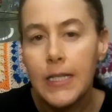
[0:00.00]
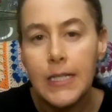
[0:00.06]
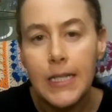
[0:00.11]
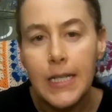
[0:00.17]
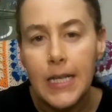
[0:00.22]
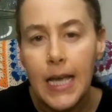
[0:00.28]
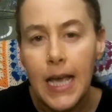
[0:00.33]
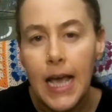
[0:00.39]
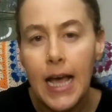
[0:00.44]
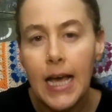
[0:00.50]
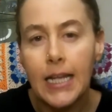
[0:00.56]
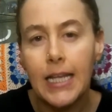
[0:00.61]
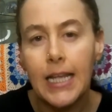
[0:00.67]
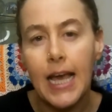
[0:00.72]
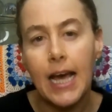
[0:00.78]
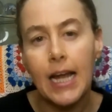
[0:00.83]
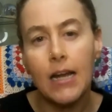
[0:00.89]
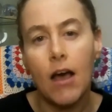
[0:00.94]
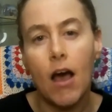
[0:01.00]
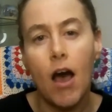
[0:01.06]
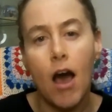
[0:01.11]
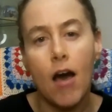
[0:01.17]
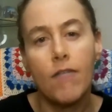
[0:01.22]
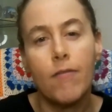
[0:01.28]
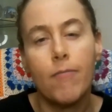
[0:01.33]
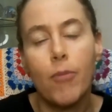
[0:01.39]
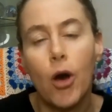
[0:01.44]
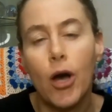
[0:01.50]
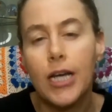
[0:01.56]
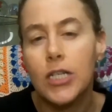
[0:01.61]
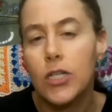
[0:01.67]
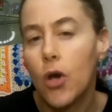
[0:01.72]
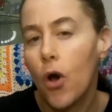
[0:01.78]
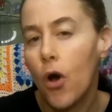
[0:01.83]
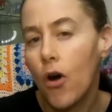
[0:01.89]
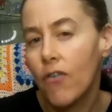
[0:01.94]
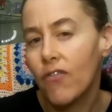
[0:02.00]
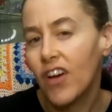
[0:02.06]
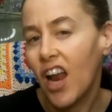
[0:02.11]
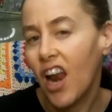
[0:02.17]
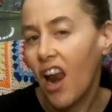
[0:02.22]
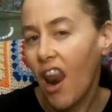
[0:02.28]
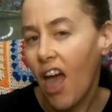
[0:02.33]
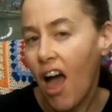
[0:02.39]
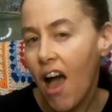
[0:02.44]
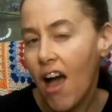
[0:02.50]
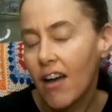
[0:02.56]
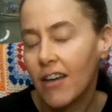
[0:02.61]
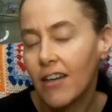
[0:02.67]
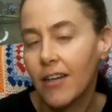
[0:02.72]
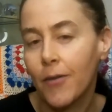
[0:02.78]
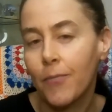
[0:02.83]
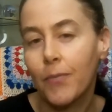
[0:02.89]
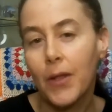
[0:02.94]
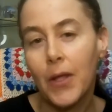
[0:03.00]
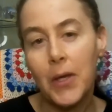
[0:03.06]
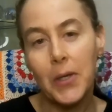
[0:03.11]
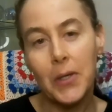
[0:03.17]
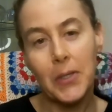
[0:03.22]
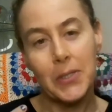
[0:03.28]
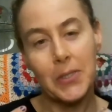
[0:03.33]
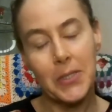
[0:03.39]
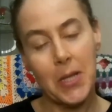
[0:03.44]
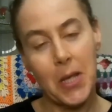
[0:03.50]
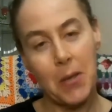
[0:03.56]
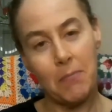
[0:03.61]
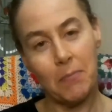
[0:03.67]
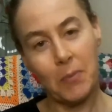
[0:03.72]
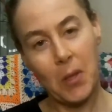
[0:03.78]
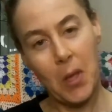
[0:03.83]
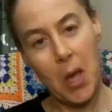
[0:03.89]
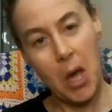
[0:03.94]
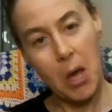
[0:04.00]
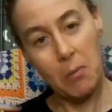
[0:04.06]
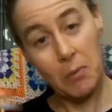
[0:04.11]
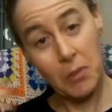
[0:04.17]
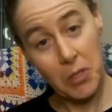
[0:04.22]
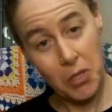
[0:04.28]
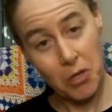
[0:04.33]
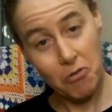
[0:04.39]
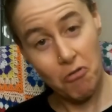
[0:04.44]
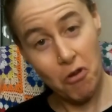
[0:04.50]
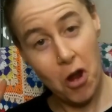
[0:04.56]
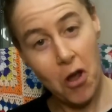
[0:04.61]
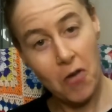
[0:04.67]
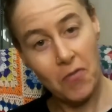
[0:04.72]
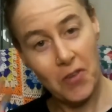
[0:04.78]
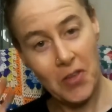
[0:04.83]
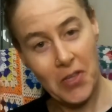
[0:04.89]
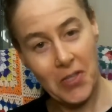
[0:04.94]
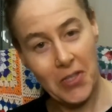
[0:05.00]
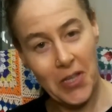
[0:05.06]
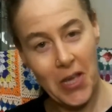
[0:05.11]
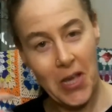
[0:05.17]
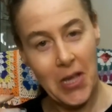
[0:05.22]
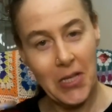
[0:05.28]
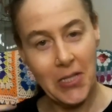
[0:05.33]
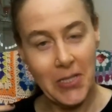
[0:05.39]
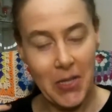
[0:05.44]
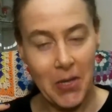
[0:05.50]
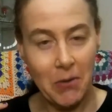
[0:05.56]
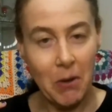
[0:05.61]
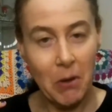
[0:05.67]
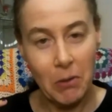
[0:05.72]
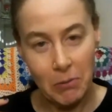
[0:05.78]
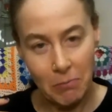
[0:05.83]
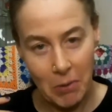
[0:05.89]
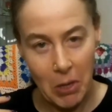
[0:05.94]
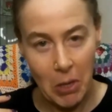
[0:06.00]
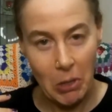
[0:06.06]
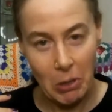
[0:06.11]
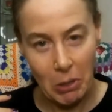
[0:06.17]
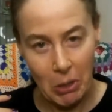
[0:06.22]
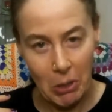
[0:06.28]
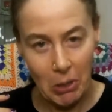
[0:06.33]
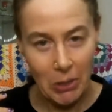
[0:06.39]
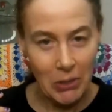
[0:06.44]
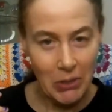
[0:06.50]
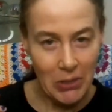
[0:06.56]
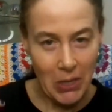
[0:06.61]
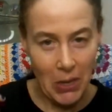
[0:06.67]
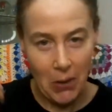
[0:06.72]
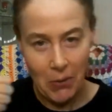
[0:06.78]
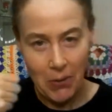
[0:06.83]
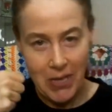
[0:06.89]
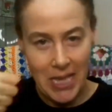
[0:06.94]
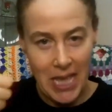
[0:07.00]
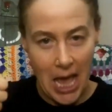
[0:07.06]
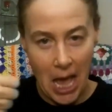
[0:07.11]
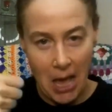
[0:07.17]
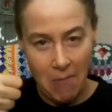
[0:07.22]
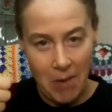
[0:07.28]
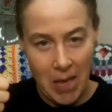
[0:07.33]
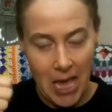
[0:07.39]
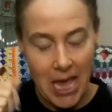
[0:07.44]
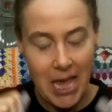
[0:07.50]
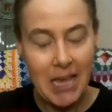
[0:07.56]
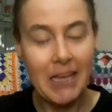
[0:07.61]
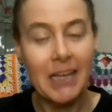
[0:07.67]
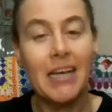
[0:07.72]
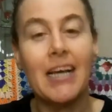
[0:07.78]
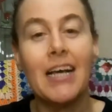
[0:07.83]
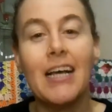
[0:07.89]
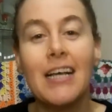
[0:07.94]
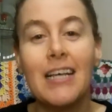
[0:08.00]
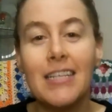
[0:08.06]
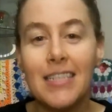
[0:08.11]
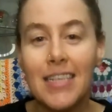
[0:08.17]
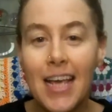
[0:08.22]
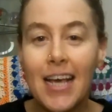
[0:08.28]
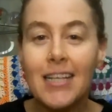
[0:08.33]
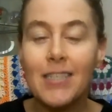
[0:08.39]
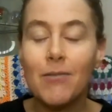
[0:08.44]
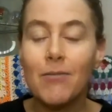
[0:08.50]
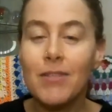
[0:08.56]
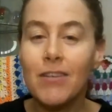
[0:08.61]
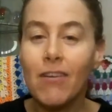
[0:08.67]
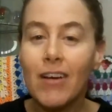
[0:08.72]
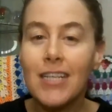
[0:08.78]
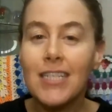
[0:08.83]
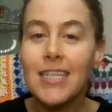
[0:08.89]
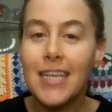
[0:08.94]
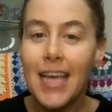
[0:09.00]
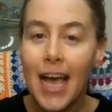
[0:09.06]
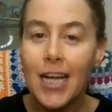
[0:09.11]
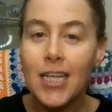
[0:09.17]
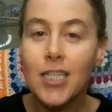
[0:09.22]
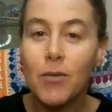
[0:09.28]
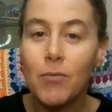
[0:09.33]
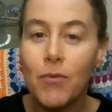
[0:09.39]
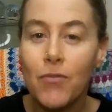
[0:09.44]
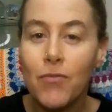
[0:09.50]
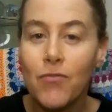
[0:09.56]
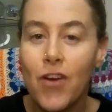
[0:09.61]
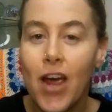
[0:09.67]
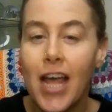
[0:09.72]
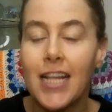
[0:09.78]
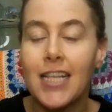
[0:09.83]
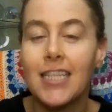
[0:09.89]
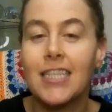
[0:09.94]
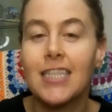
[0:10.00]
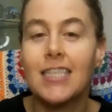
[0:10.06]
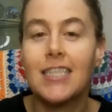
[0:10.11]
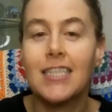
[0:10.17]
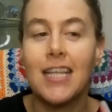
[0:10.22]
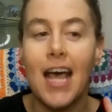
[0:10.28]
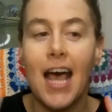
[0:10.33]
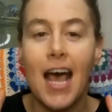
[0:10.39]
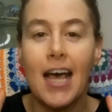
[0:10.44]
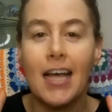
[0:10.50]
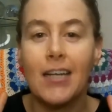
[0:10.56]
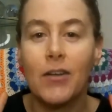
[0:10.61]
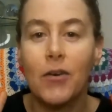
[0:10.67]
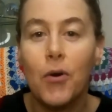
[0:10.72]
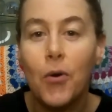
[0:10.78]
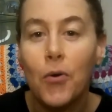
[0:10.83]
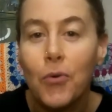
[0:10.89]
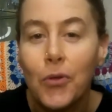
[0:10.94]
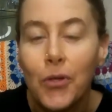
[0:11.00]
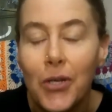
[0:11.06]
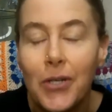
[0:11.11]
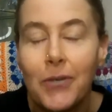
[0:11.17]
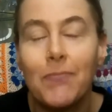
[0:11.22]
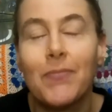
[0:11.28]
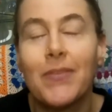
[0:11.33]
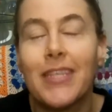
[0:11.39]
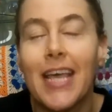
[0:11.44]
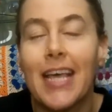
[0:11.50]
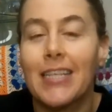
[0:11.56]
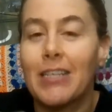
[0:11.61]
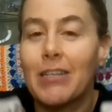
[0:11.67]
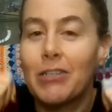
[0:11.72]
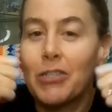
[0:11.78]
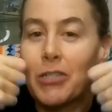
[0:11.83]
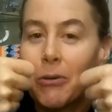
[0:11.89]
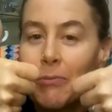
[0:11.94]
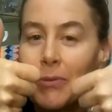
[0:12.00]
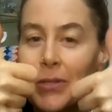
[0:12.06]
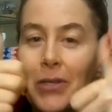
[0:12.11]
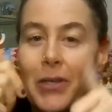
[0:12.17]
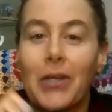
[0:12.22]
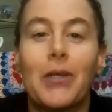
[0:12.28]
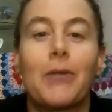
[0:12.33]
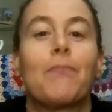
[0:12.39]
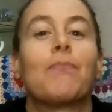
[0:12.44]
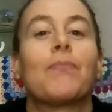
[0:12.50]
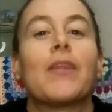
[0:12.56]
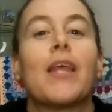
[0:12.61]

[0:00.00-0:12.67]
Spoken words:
So yeah, and he had a half pint of lager. Because I was the driver, you see, so I was being good. So yay me. Yeah, so it was nice to catch up with friends and all good. Yeah, so jobs are good.